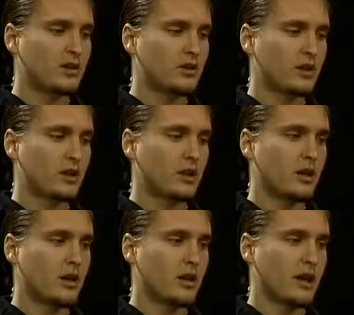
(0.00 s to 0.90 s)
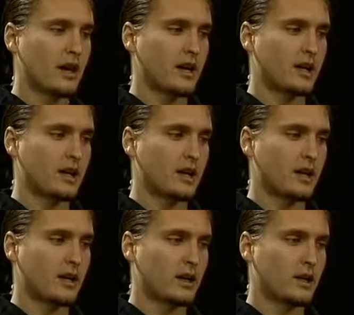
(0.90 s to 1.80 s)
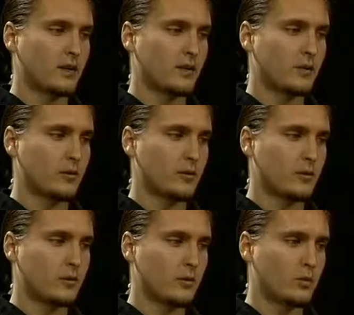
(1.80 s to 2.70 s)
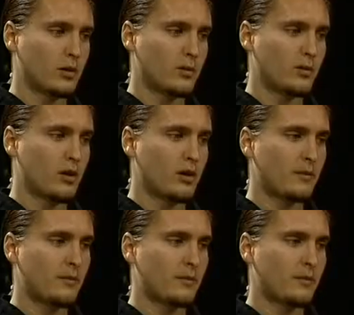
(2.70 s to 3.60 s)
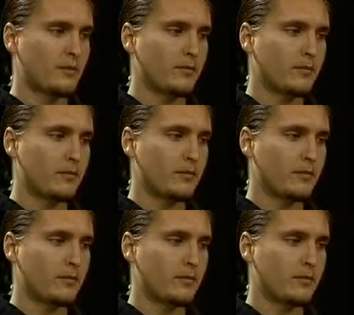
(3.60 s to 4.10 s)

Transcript: Additionally, that when a problem